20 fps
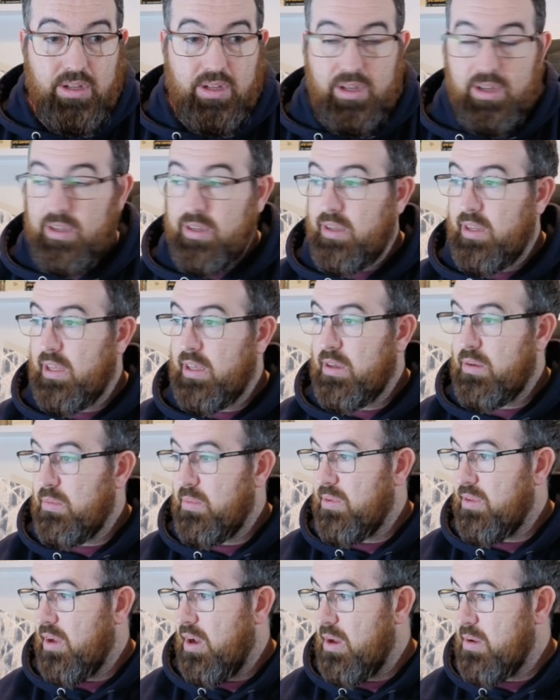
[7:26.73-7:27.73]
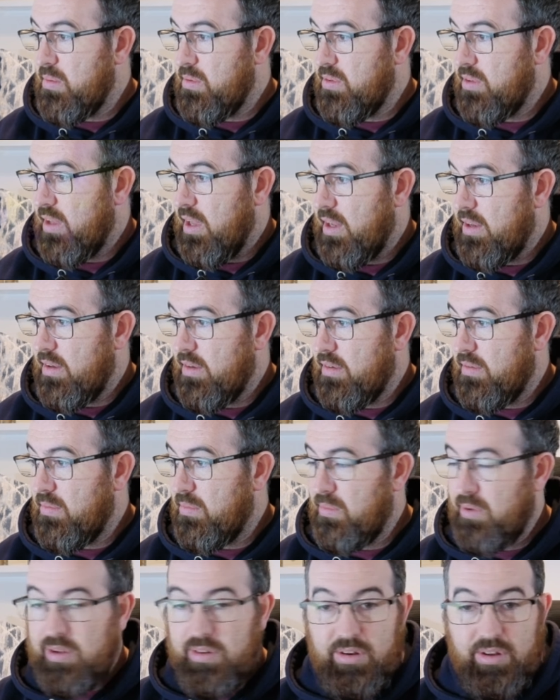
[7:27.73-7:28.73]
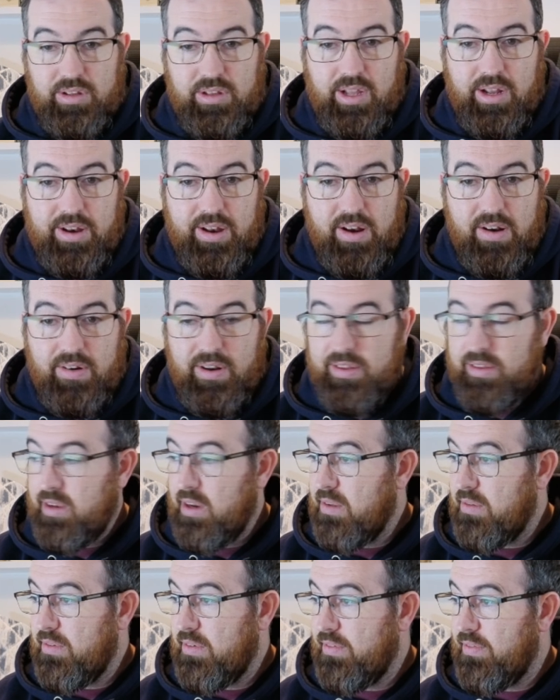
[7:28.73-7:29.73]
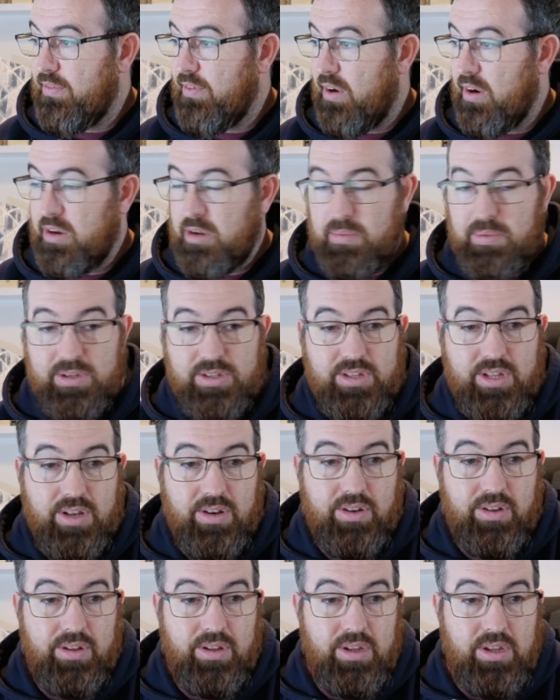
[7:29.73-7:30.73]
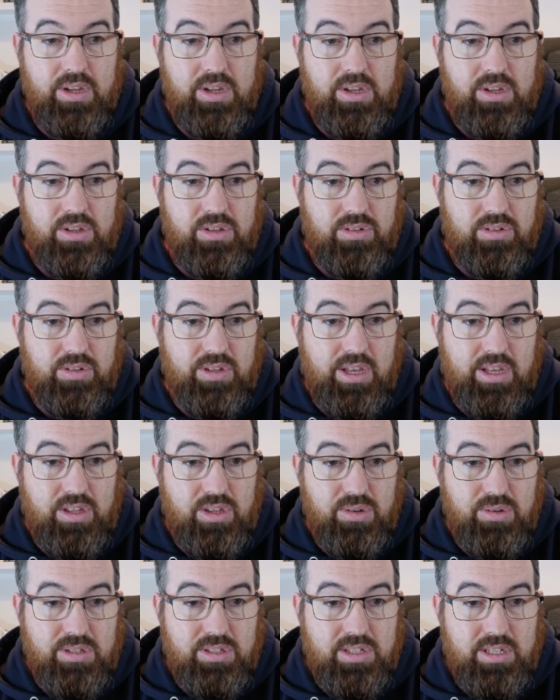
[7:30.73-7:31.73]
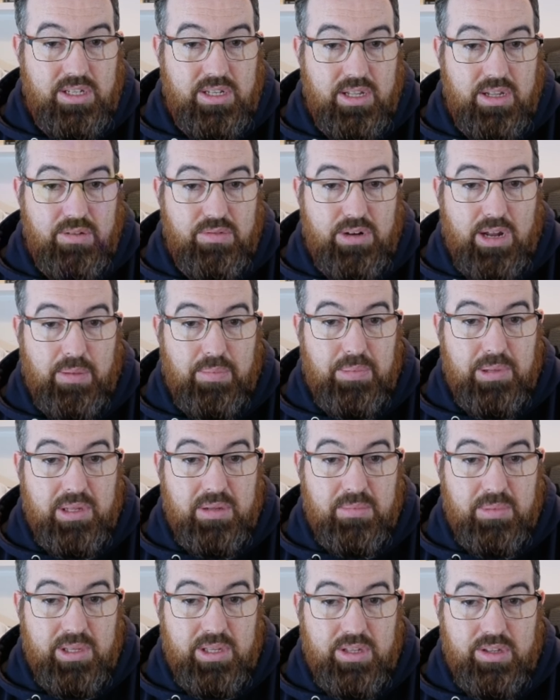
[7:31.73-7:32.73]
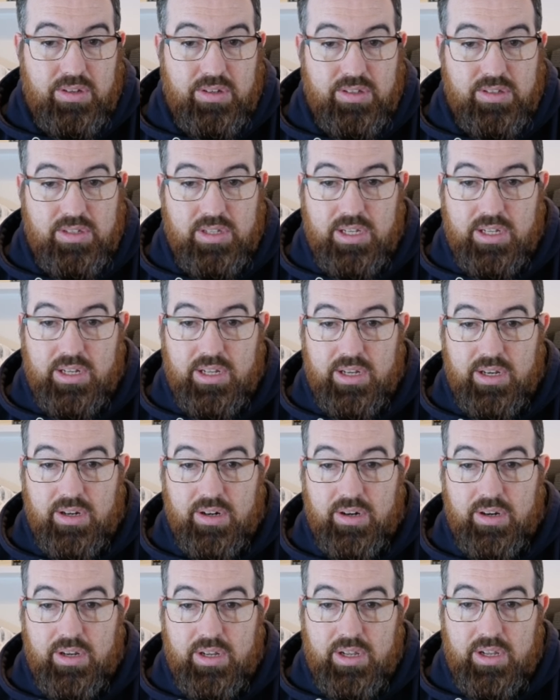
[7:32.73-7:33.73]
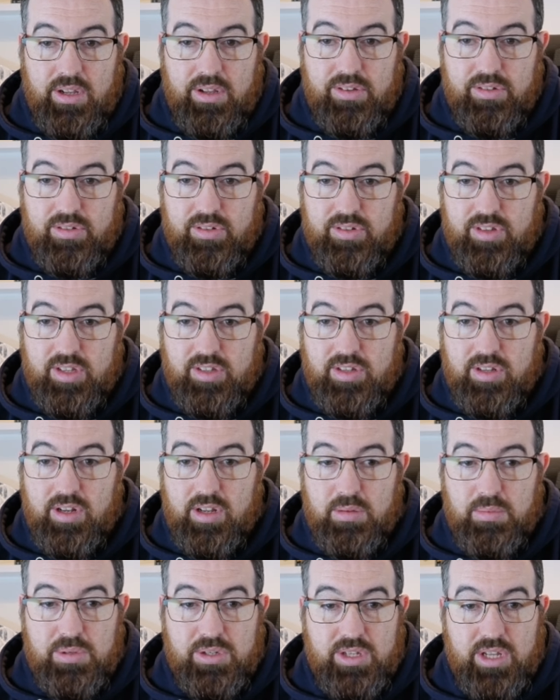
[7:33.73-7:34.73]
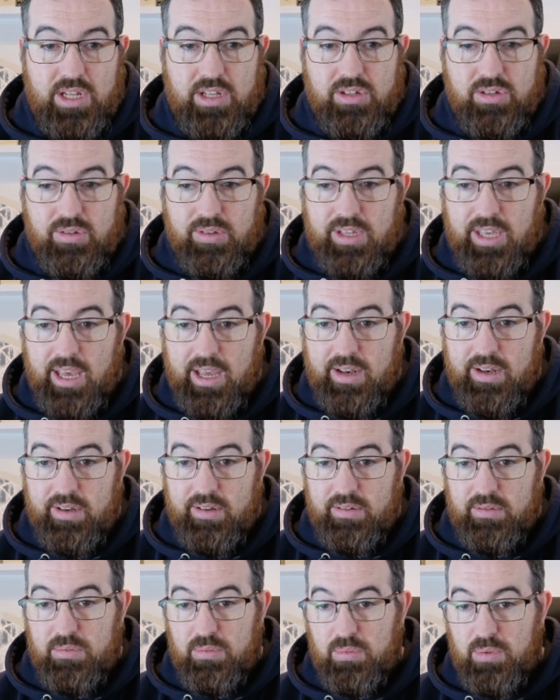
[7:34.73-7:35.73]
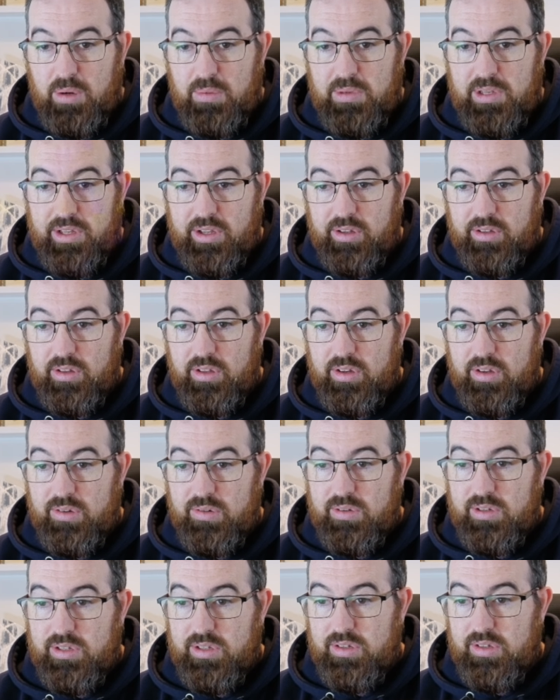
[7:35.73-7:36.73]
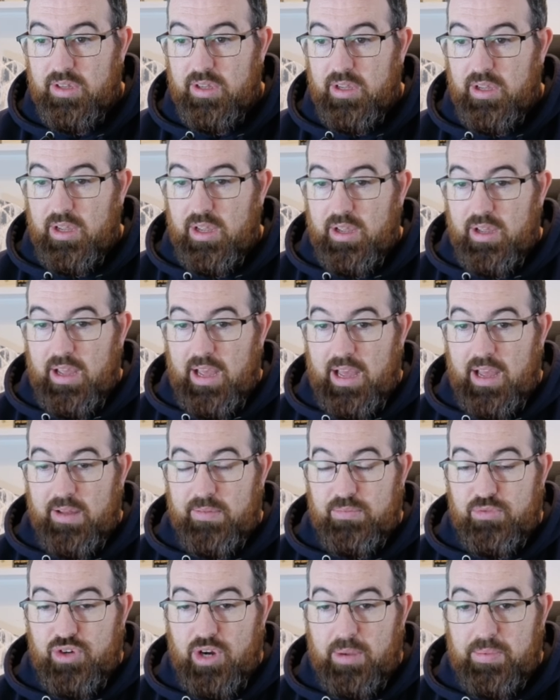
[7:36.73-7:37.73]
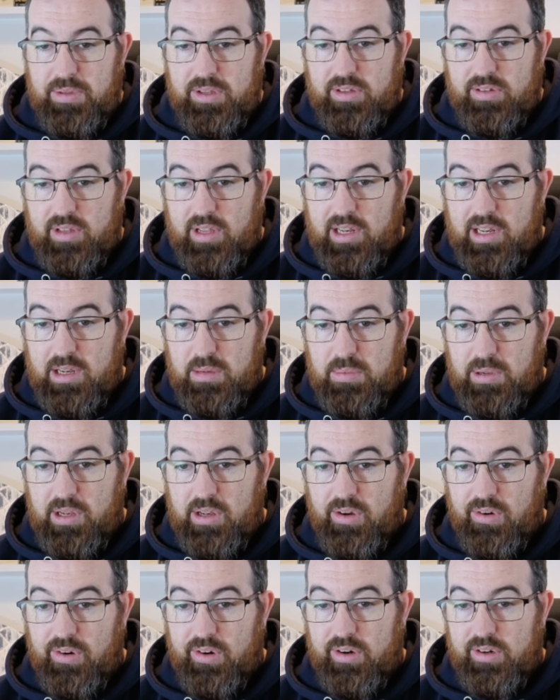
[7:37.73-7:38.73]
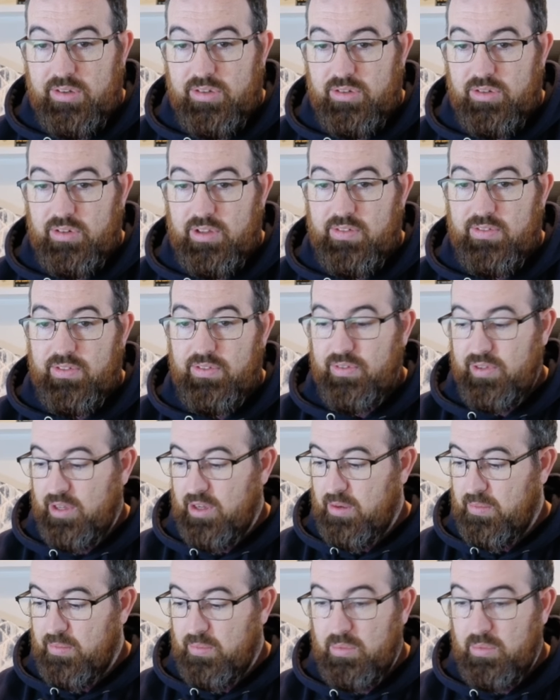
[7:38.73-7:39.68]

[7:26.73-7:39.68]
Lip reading: I think it was, I was getting, when I looked at it earlier on today, it was around 40%. So yeah, USDT, wrapped BNB, you can see it here, is 69%. So again, what we'll look to do is drop this a little bit lower. So even if we come